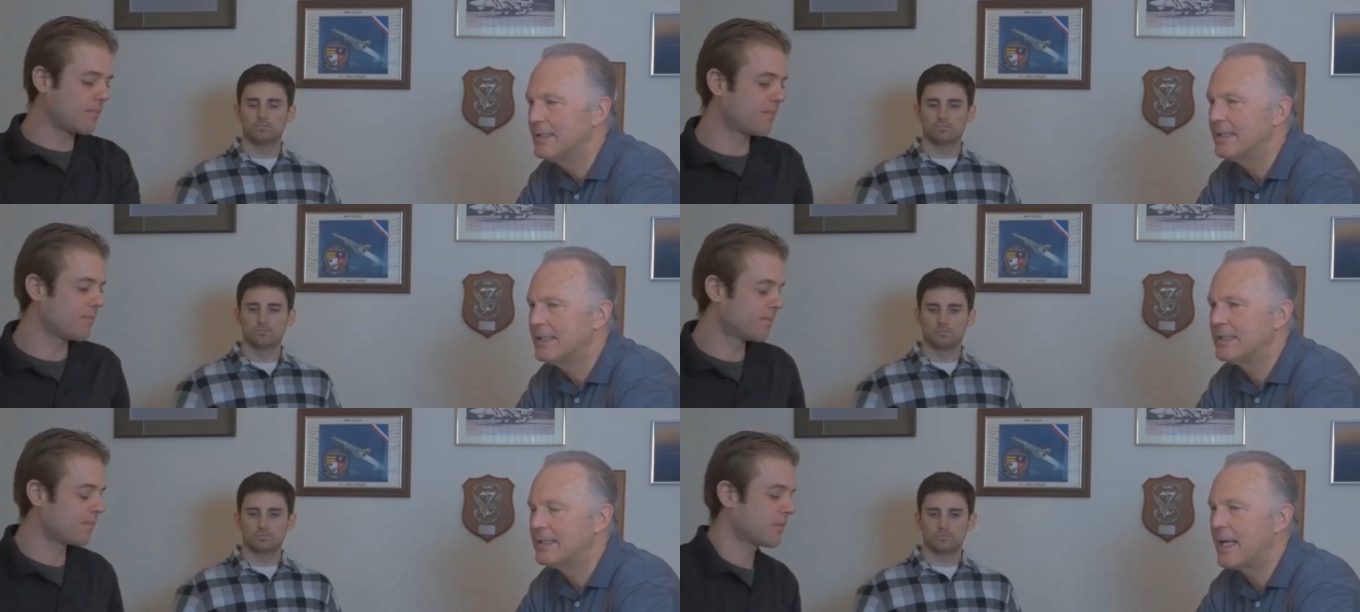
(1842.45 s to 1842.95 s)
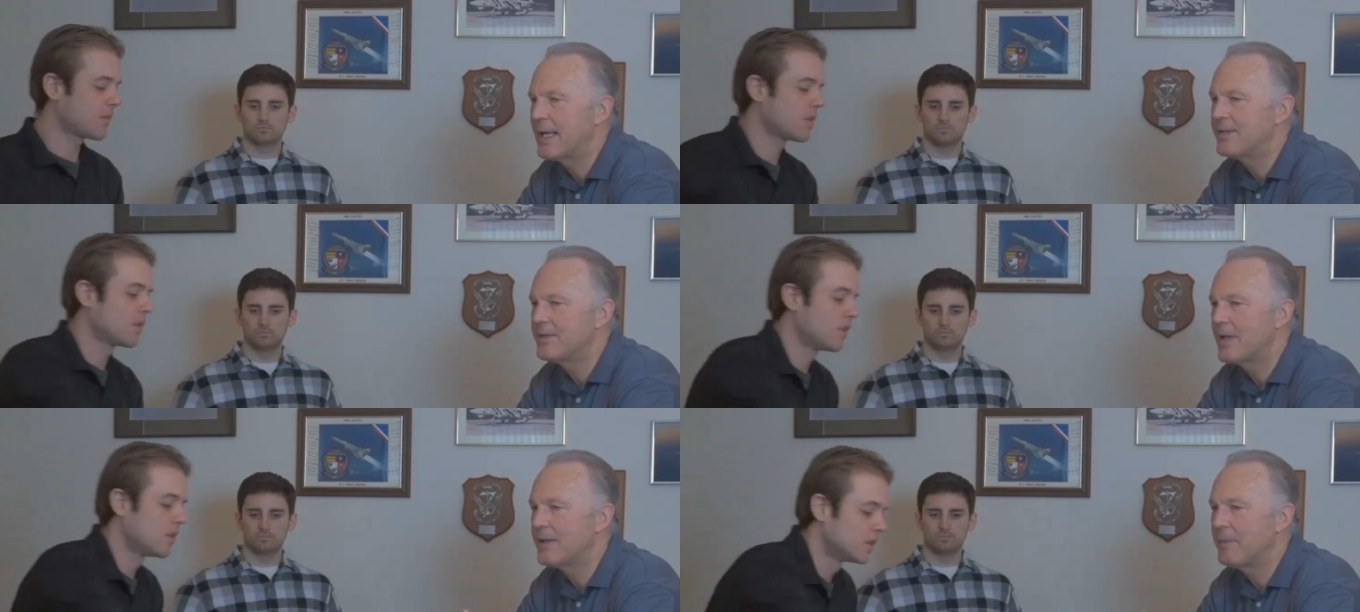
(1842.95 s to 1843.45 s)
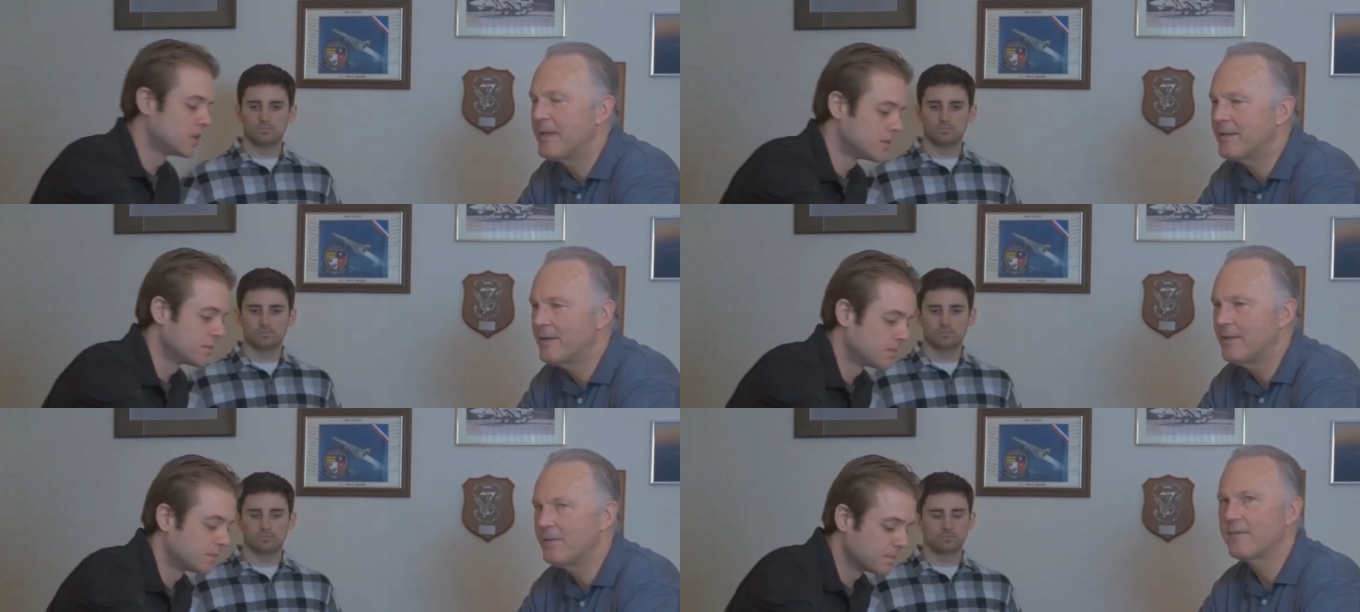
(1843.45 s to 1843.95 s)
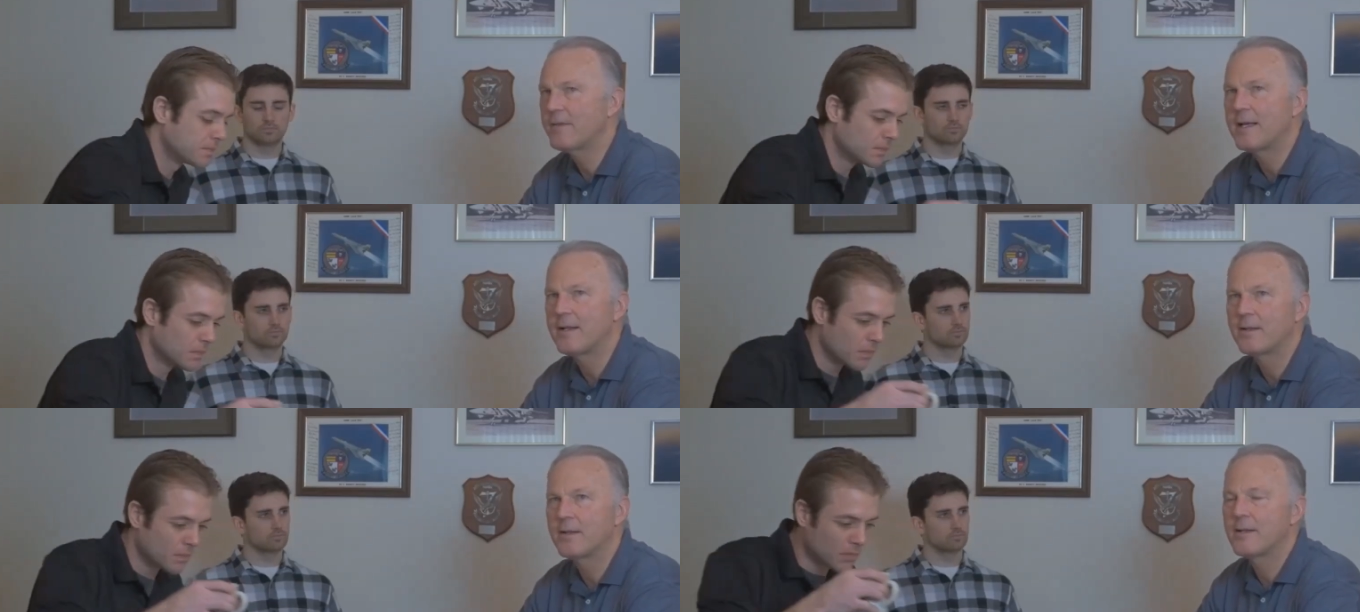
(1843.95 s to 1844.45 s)
Speaker 1: That, and because of
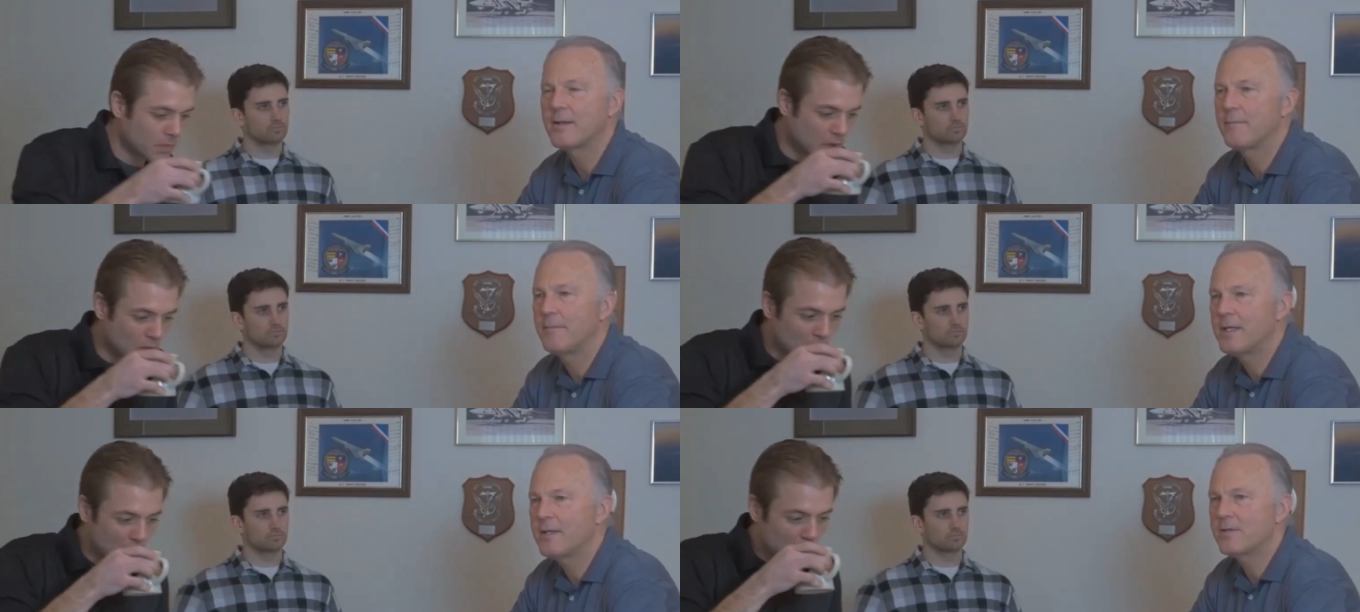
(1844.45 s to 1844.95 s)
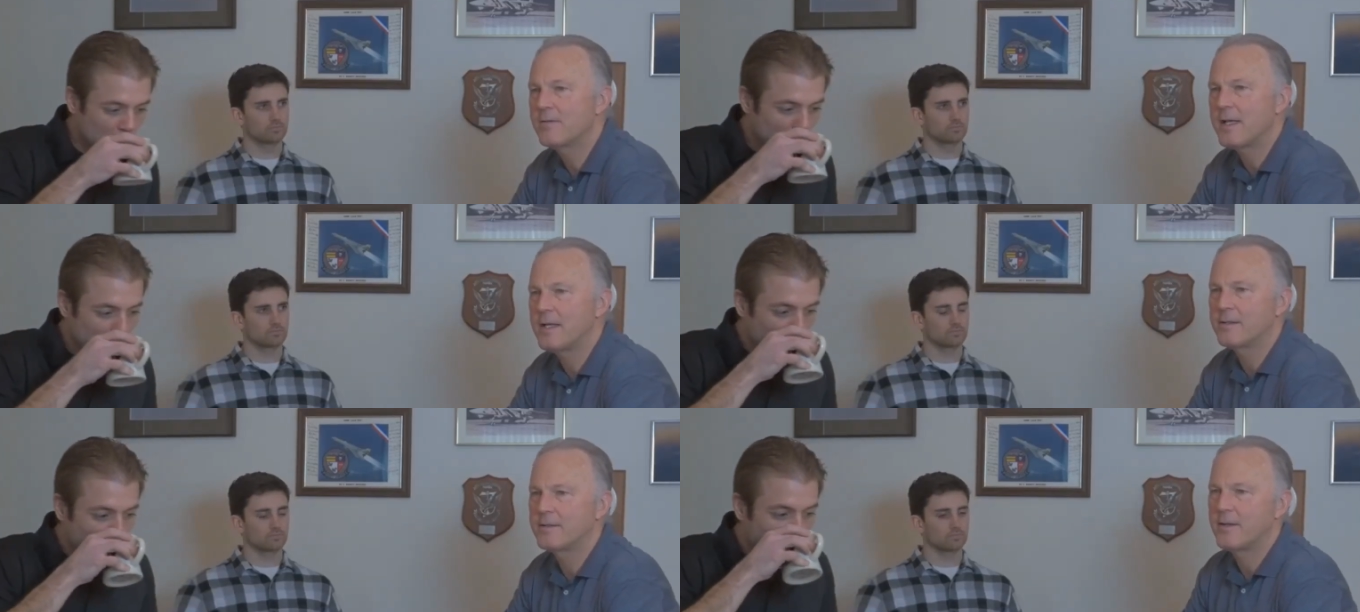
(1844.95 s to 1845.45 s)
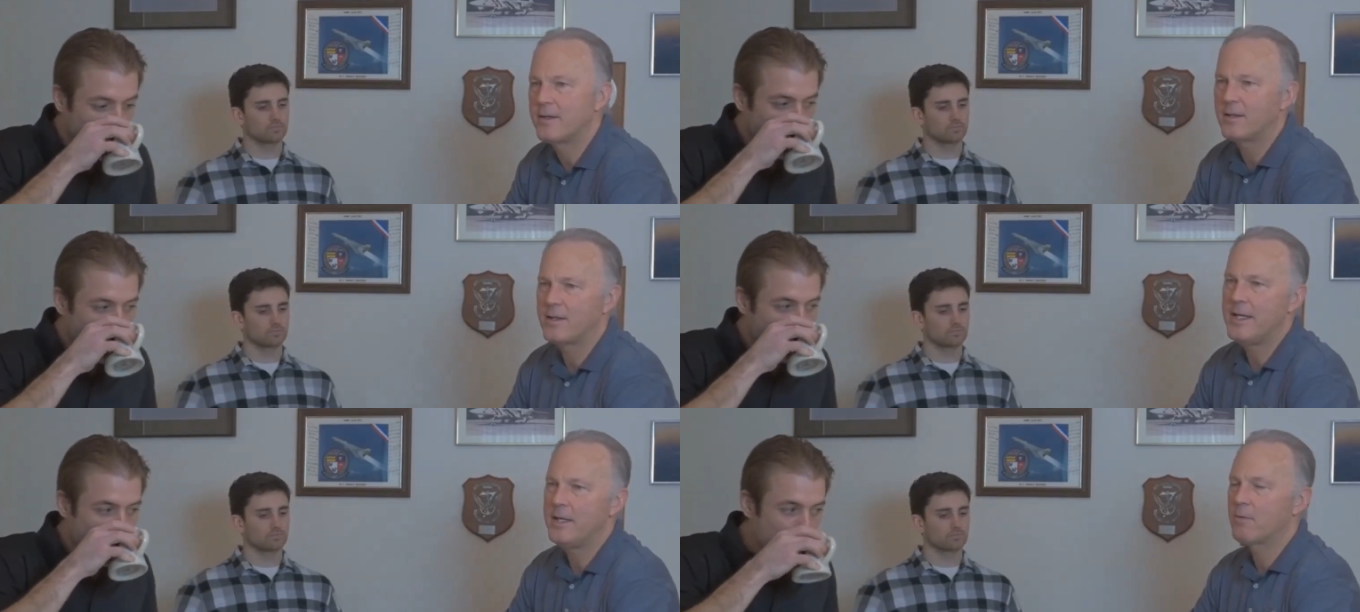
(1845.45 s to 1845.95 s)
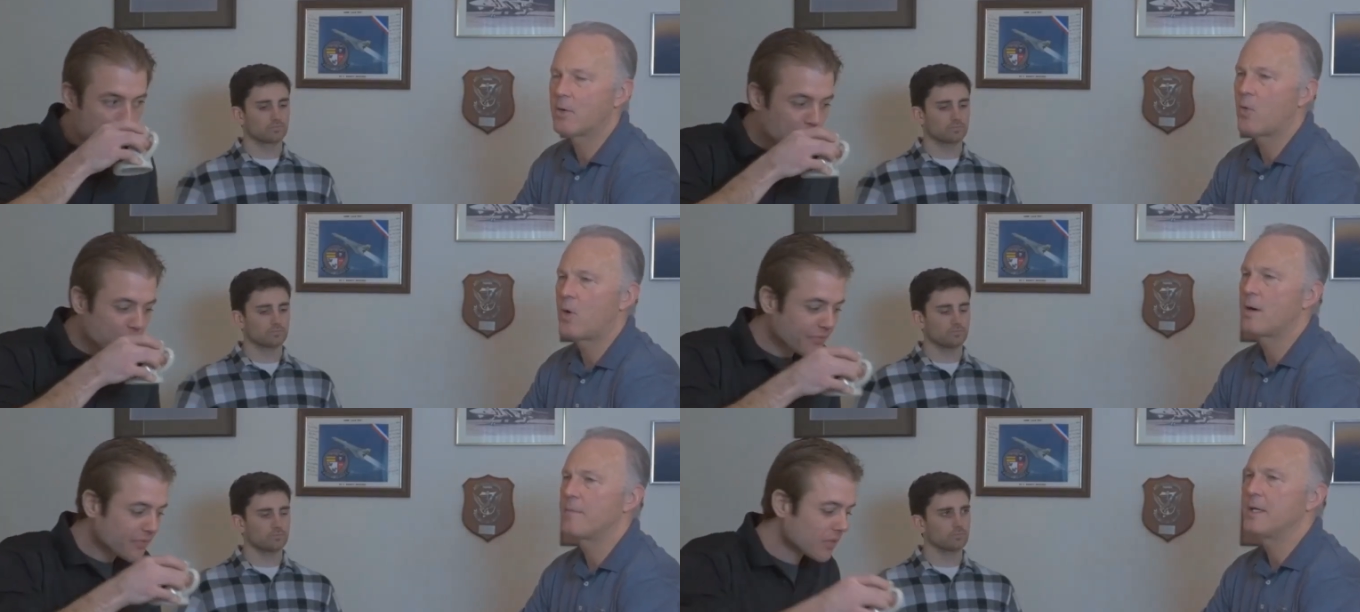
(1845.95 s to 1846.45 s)
that lead
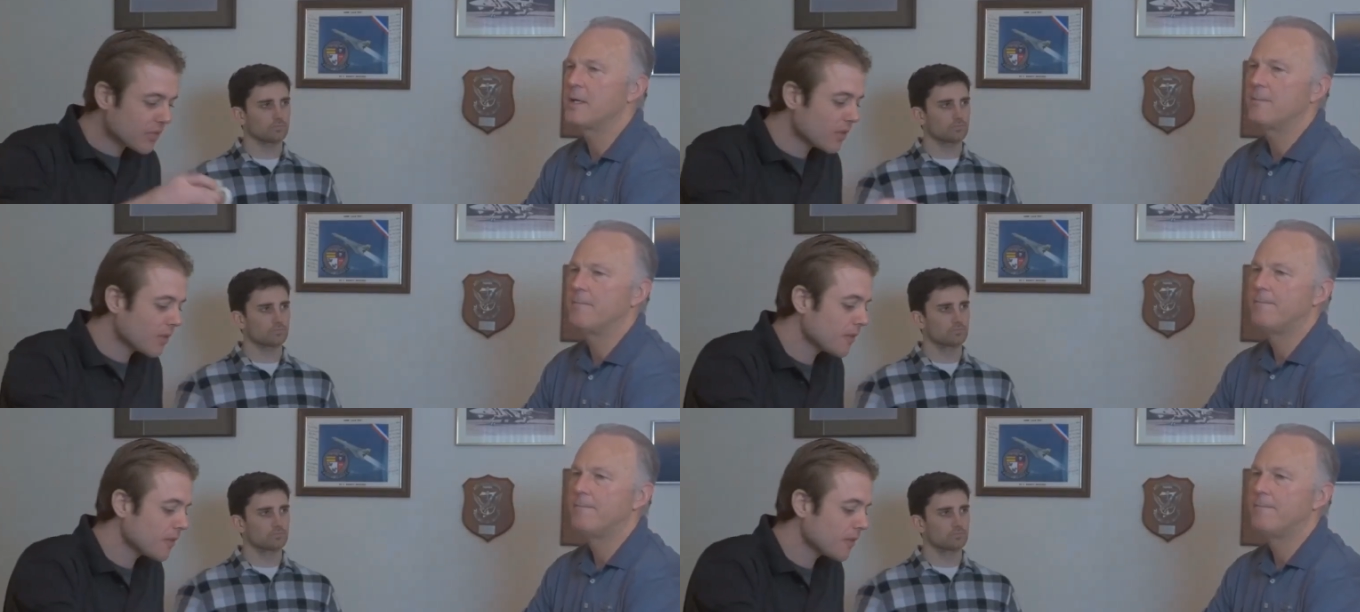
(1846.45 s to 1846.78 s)
requirement,